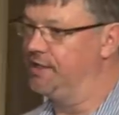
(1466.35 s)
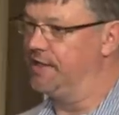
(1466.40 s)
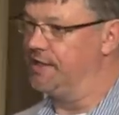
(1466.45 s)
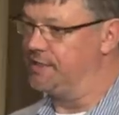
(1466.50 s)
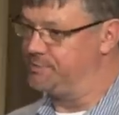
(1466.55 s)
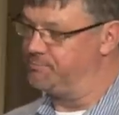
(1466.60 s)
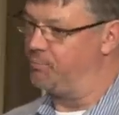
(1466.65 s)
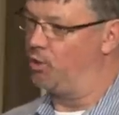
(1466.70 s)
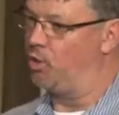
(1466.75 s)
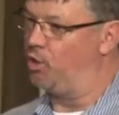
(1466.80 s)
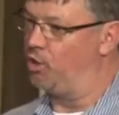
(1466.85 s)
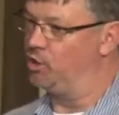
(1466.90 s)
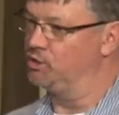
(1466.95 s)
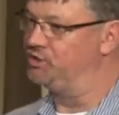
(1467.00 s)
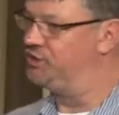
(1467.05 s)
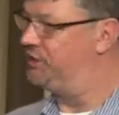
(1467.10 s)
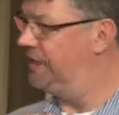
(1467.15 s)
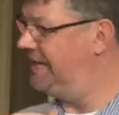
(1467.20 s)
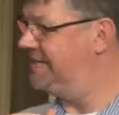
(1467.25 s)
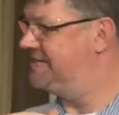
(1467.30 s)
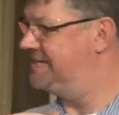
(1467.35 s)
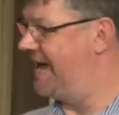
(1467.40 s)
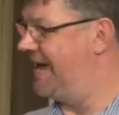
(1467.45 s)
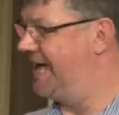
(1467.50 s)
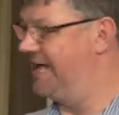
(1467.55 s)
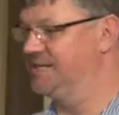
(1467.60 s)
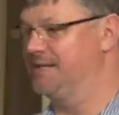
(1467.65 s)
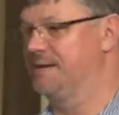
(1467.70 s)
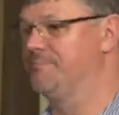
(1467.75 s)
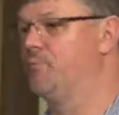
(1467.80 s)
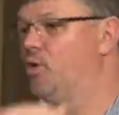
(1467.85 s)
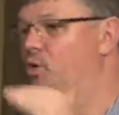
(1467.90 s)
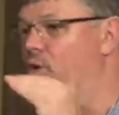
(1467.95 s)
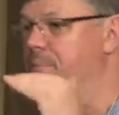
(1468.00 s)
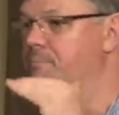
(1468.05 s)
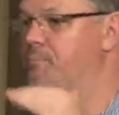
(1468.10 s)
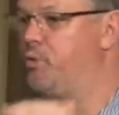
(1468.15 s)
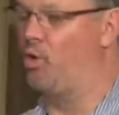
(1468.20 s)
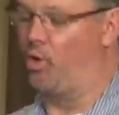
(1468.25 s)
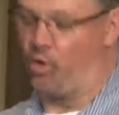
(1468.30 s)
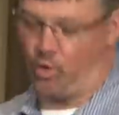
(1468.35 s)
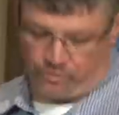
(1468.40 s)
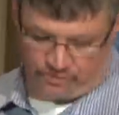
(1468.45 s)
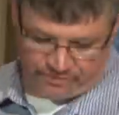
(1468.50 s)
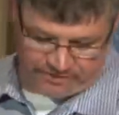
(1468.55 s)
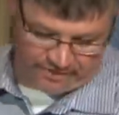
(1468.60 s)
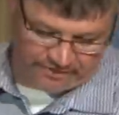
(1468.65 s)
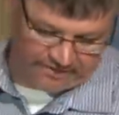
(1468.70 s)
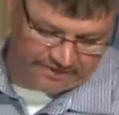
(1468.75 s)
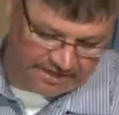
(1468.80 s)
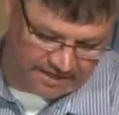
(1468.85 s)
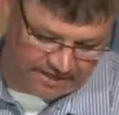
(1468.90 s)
is more detailed and more important than the